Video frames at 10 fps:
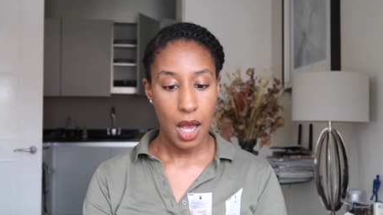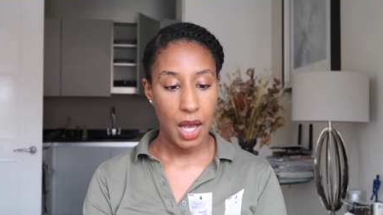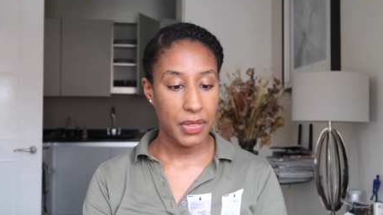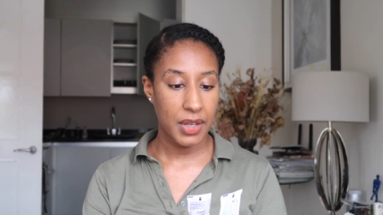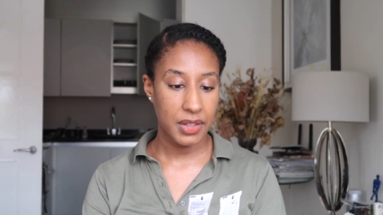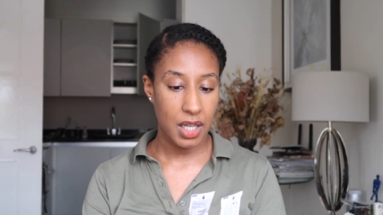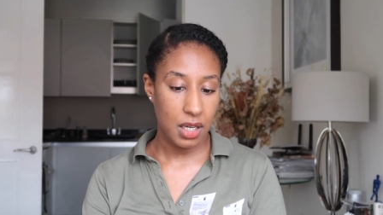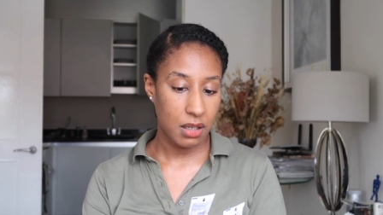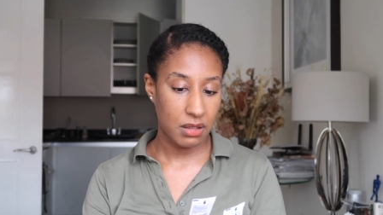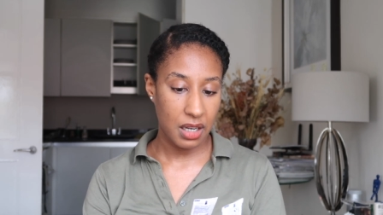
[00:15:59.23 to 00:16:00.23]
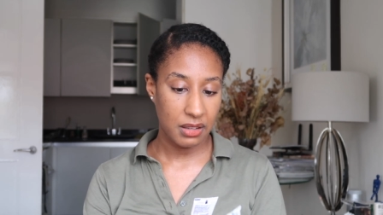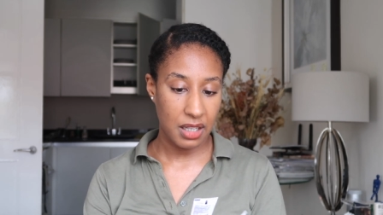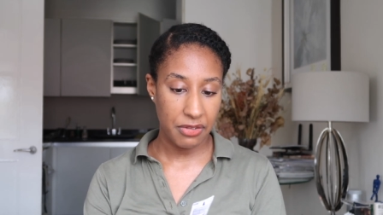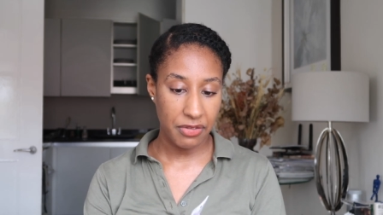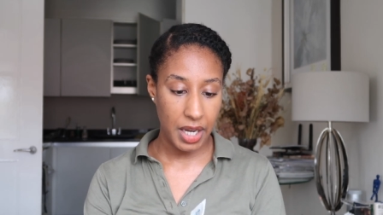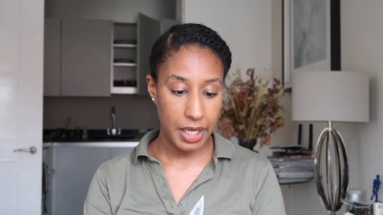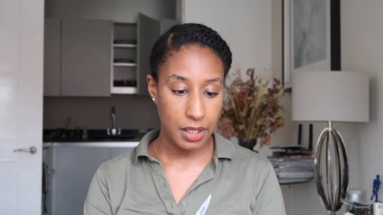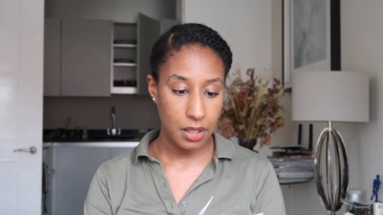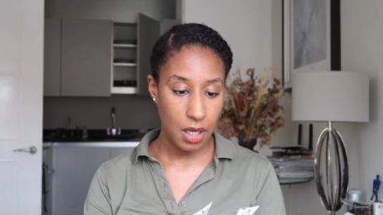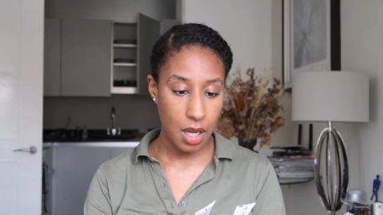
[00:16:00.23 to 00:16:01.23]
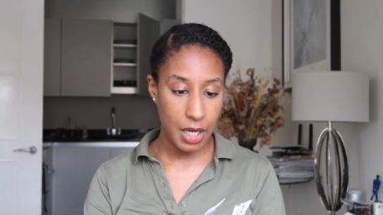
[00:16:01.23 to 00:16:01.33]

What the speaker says: I think they're fine.